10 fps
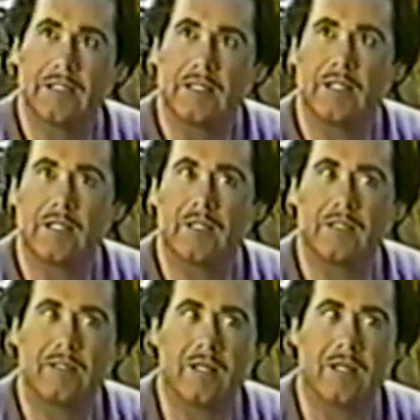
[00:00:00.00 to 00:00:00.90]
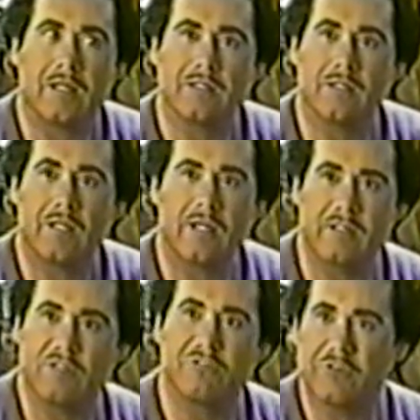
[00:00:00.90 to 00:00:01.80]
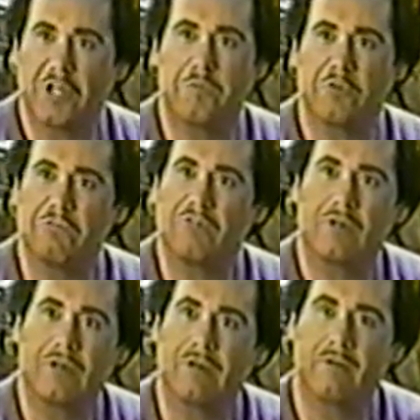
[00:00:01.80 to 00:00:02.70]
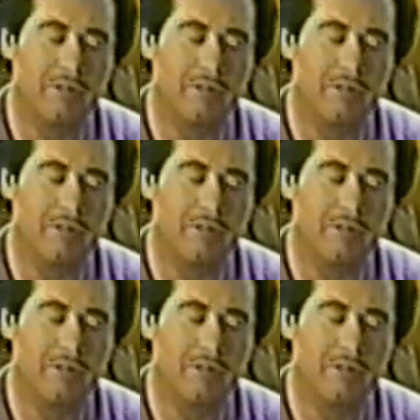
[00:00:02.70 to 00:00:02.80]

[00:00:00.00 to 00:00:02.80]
And yet I still had this dream of owning a